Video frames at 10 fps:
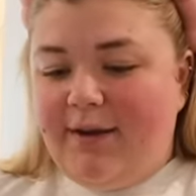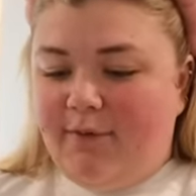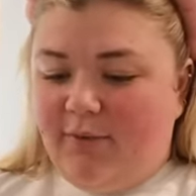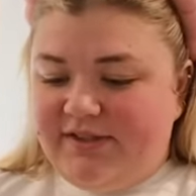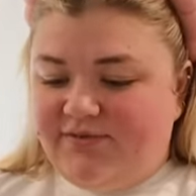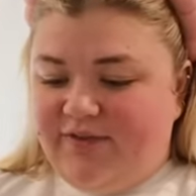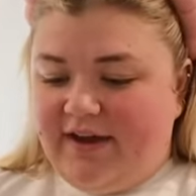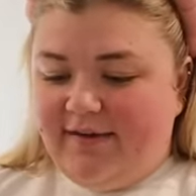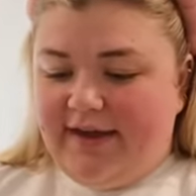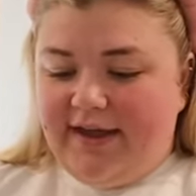I'm always
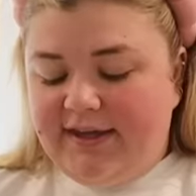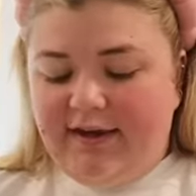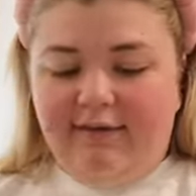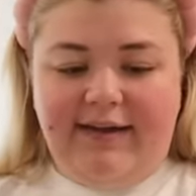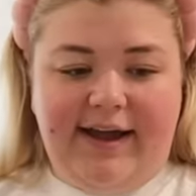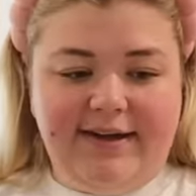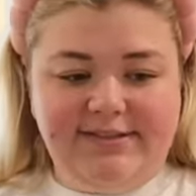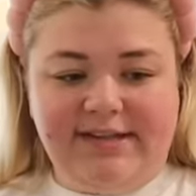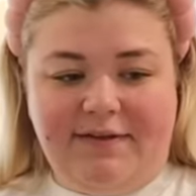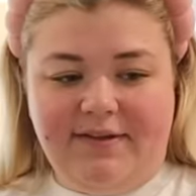very
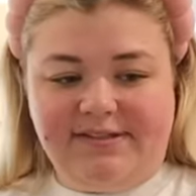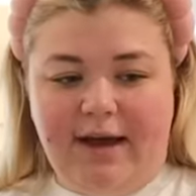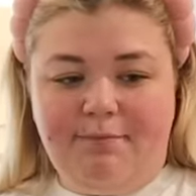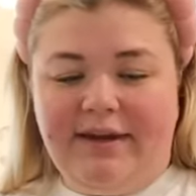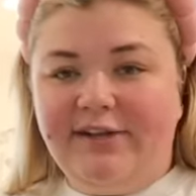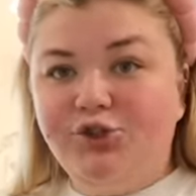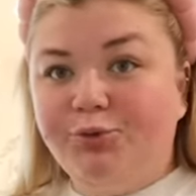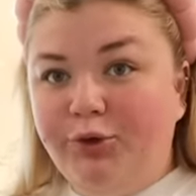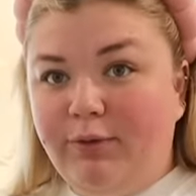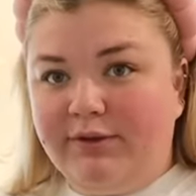curious. And this company,
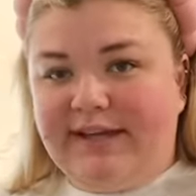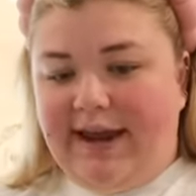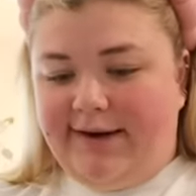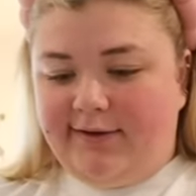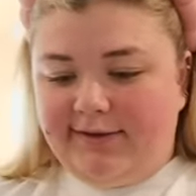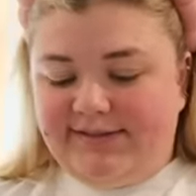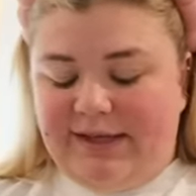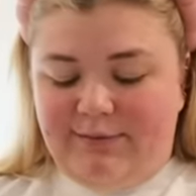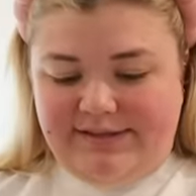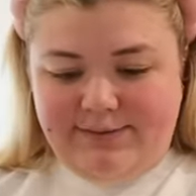True Botanicals,
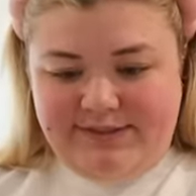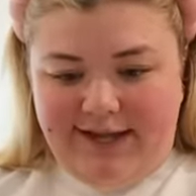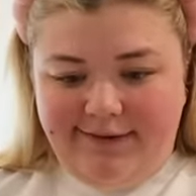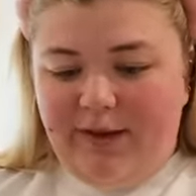sent me some stuff.